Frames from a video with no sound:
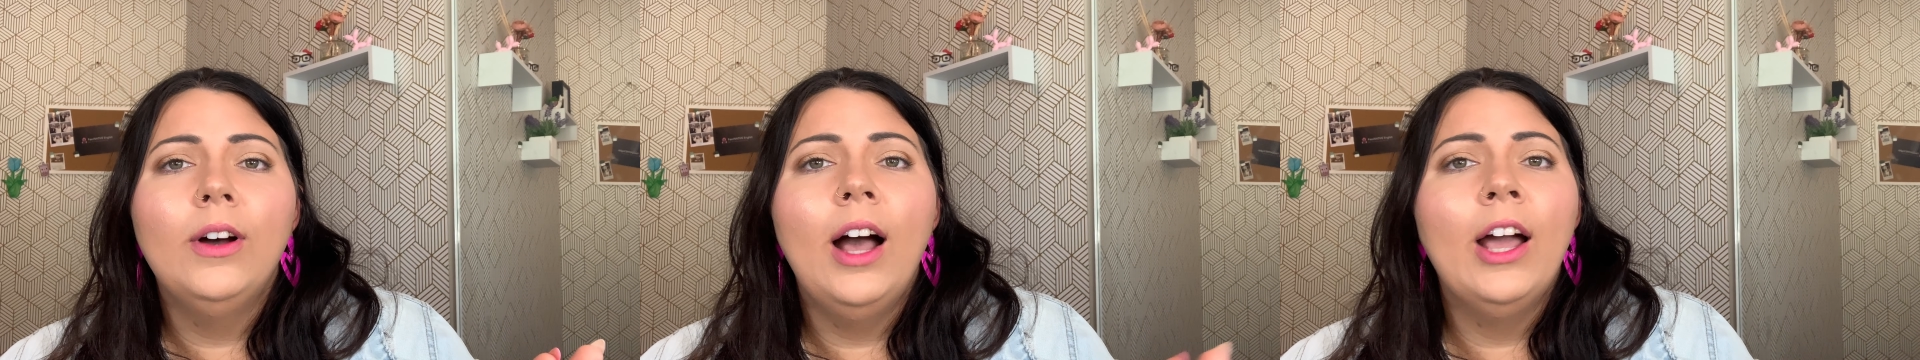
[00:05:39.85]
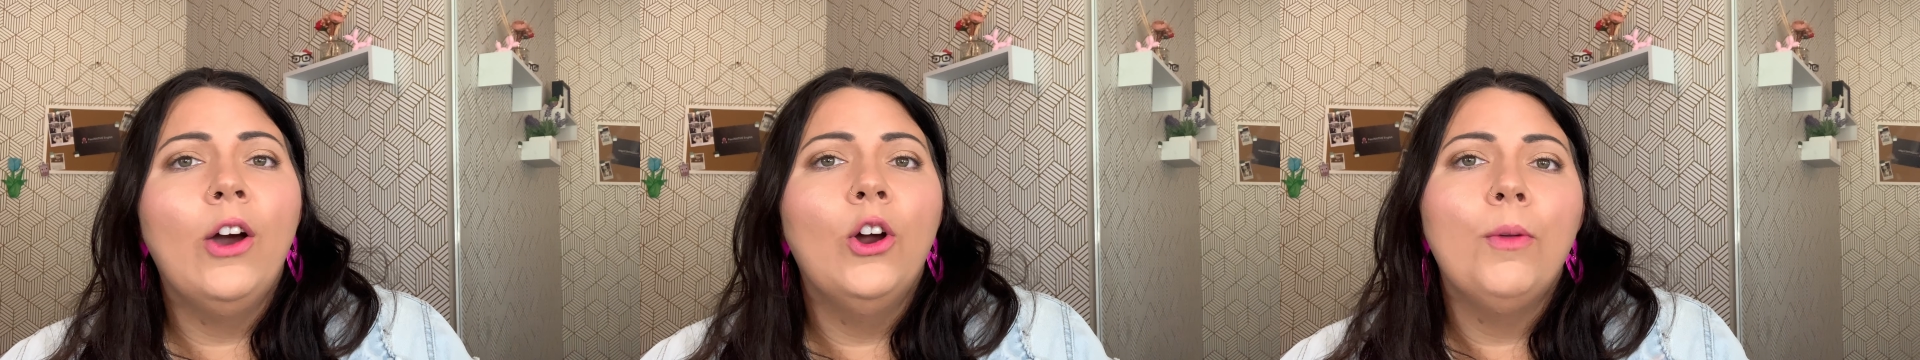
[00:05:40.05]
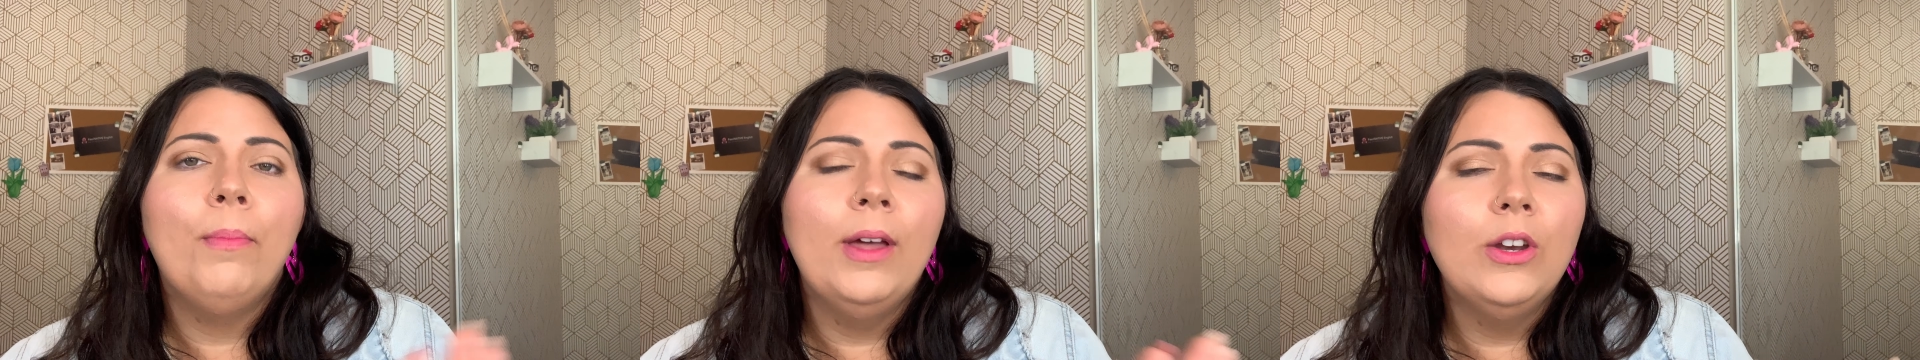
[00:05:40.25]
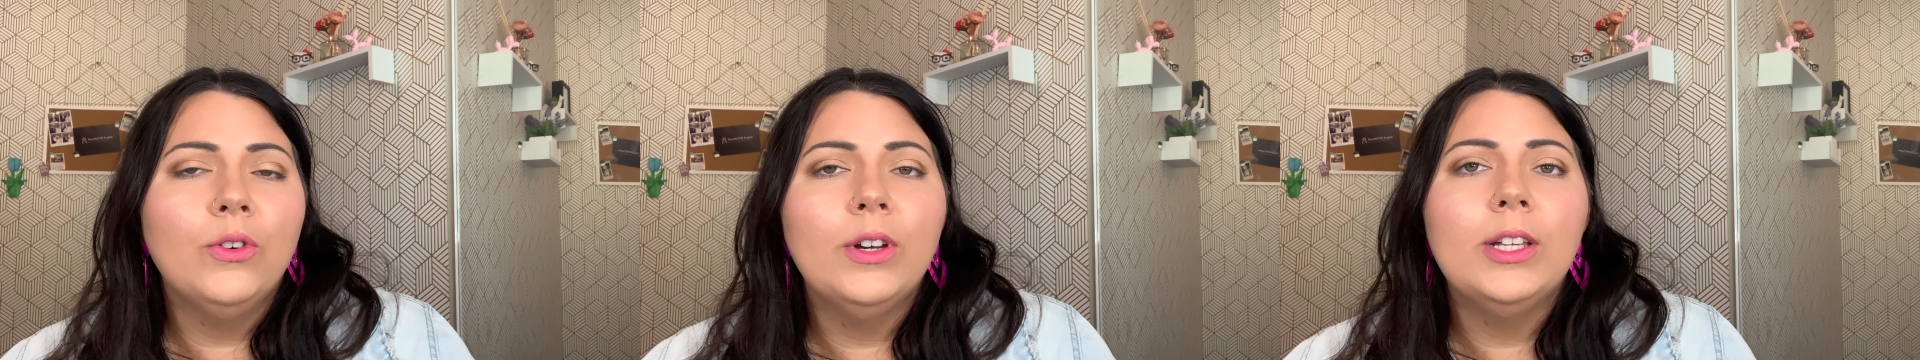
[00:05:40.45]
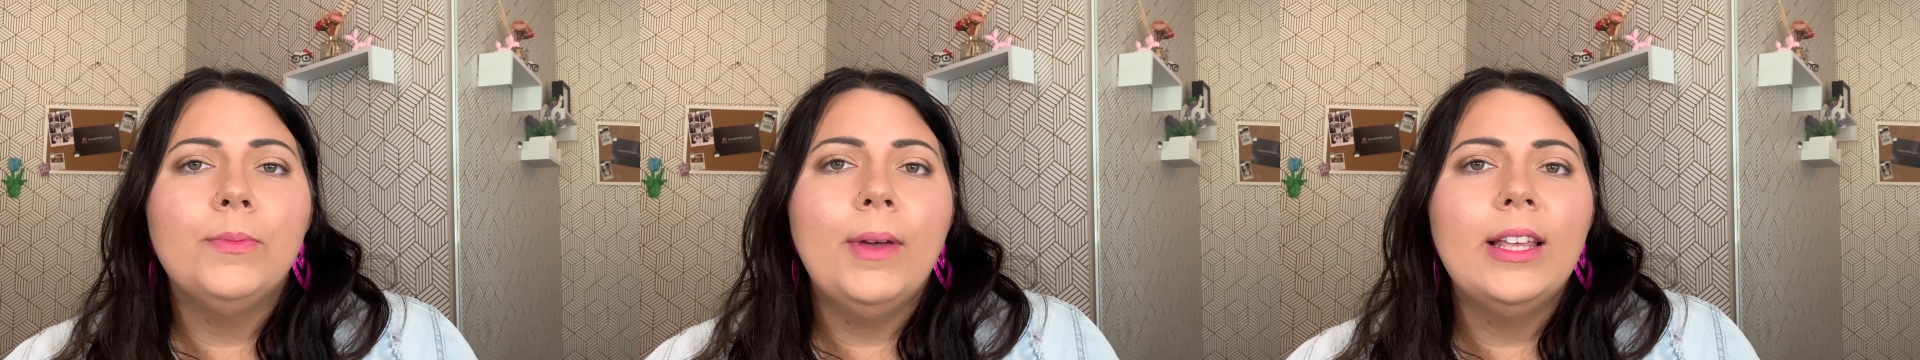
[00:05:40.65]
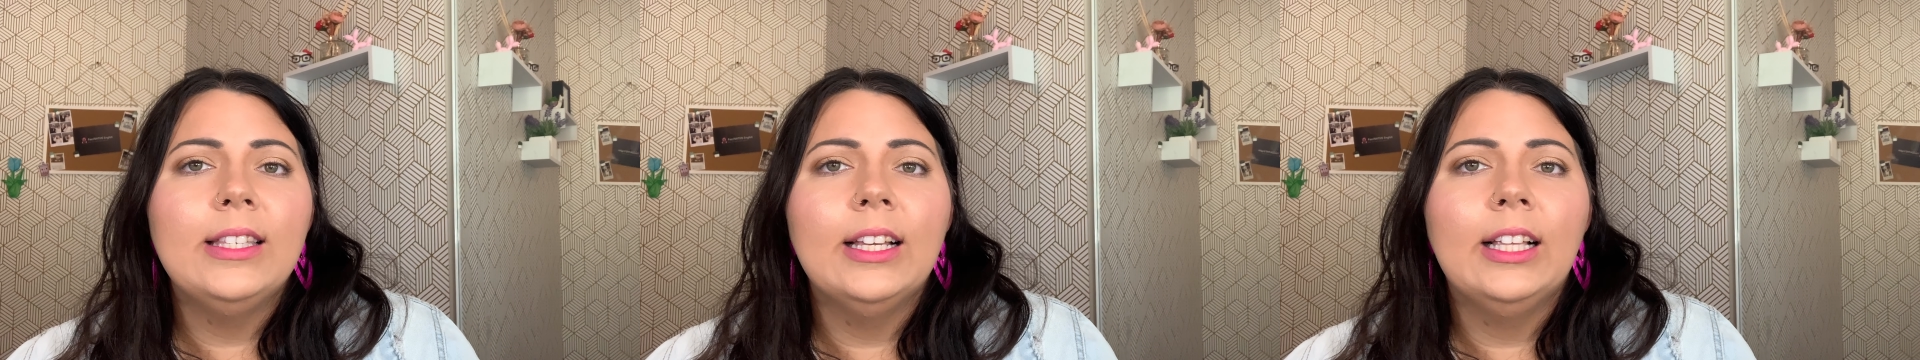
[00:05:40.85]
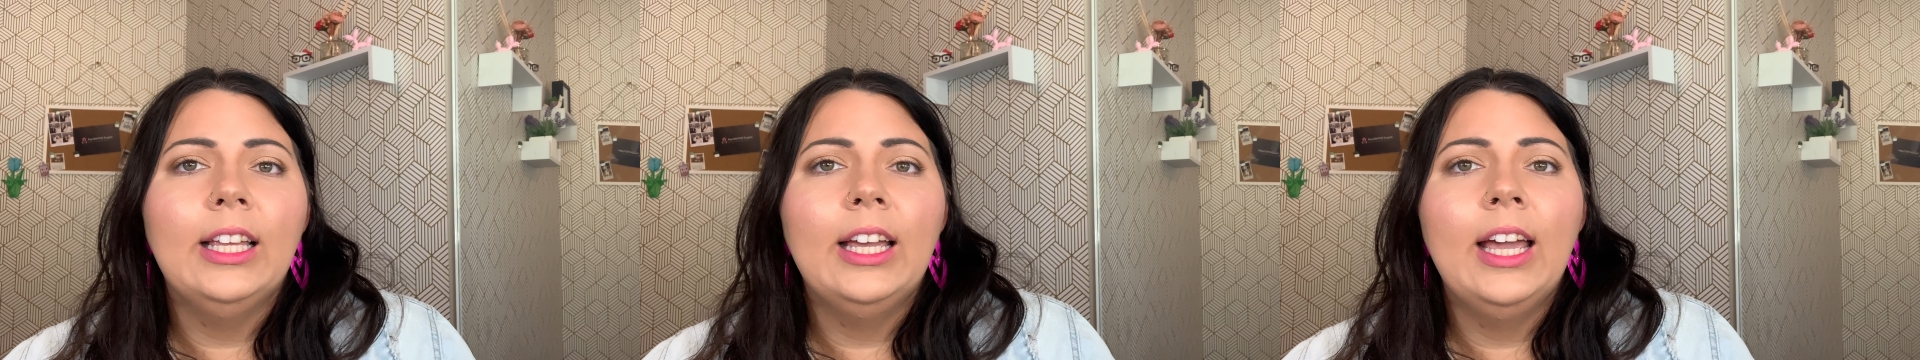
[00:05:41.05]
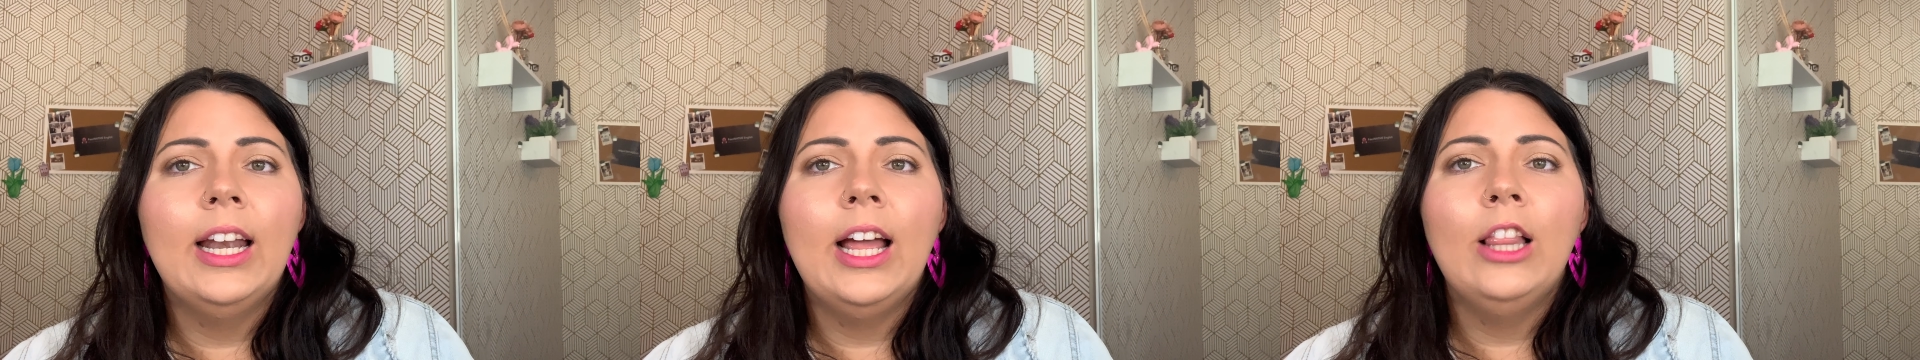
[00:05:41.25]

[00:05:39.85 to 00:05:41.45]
I go to Pinterest basically and